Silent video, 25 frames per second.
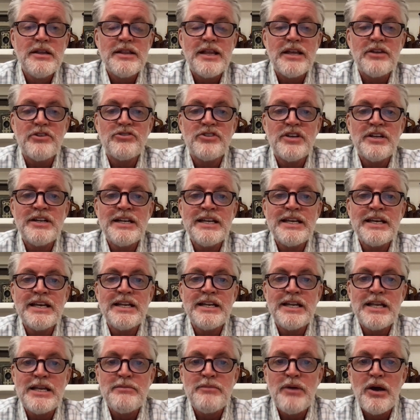that sending
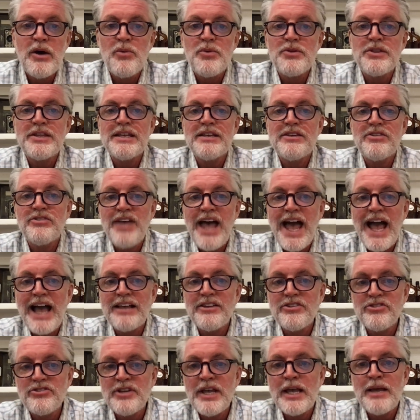an email with the
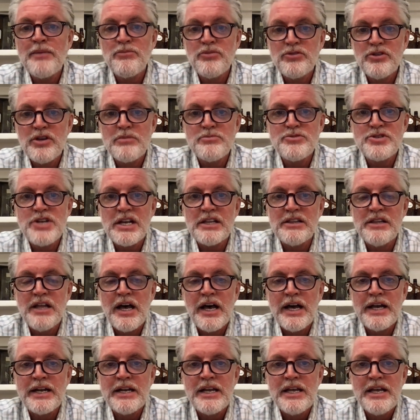exact same subject
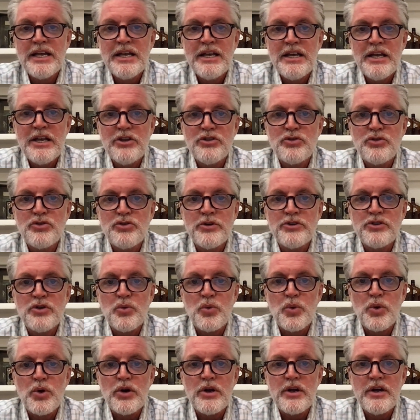line is going to
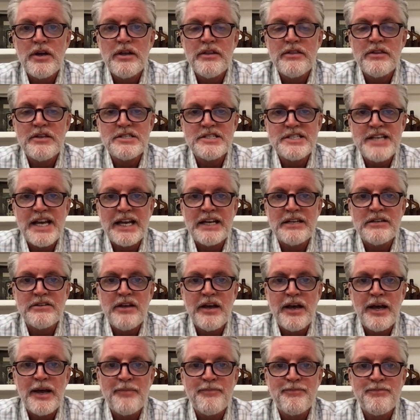work the second
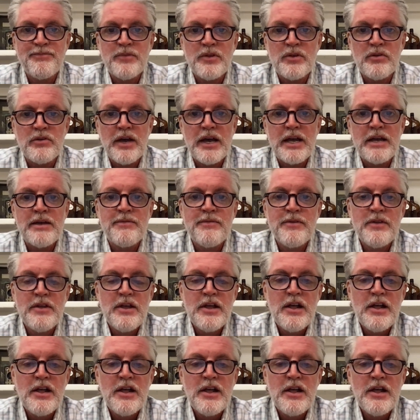time, okay?